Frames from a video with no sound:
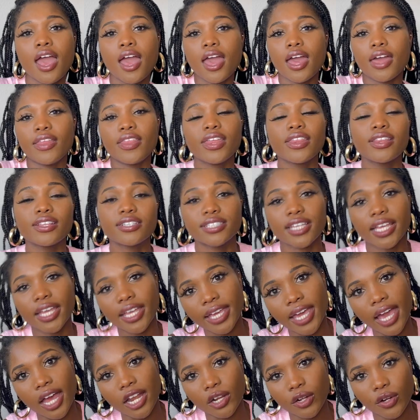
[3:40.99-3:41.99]
And then the second
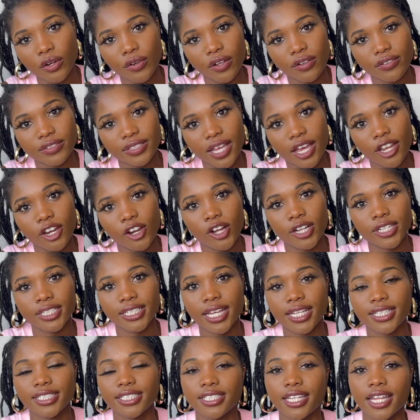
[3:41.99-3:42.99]
category of debt are
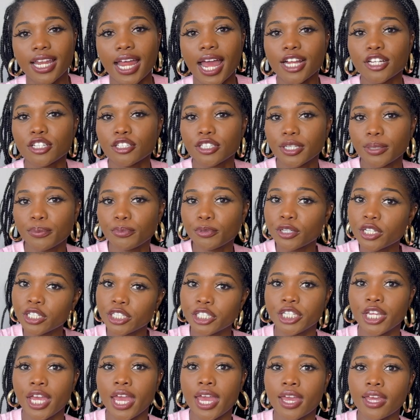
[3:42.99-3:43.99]
debts that actually
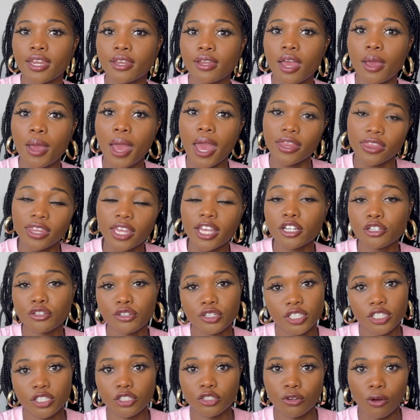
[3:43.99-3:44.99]
appreciate and the
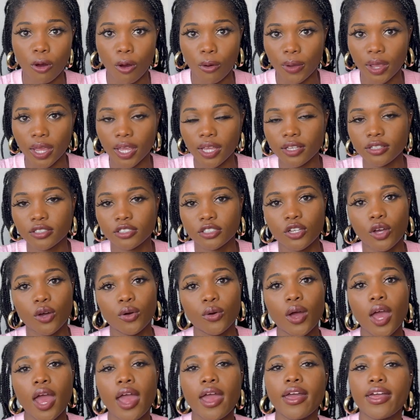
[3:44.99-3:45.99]
interest is growing.
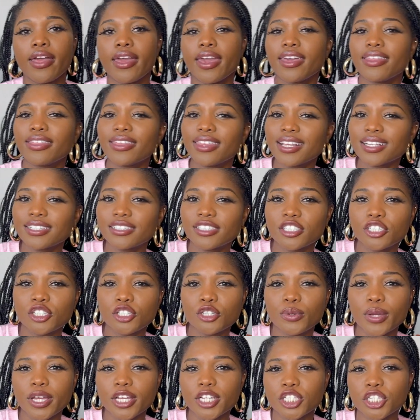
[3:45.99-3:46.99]
So in this
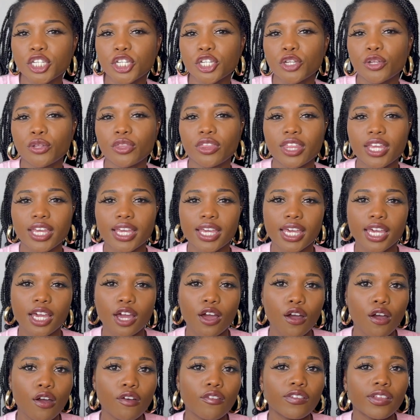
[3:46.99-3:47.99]
situation, you're thinking
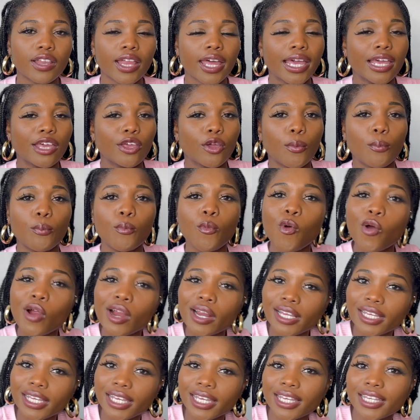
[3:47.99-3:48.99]
of like your
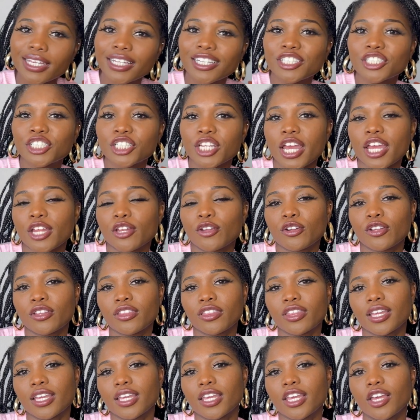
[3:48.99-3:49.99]
mortgage and you're
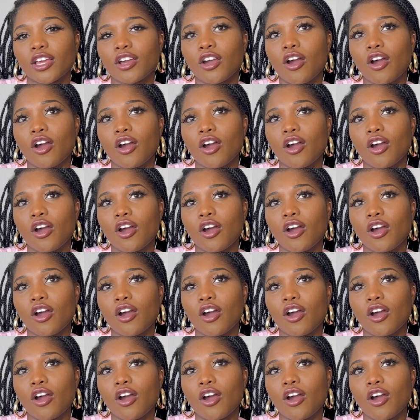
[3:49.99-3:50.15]
thinking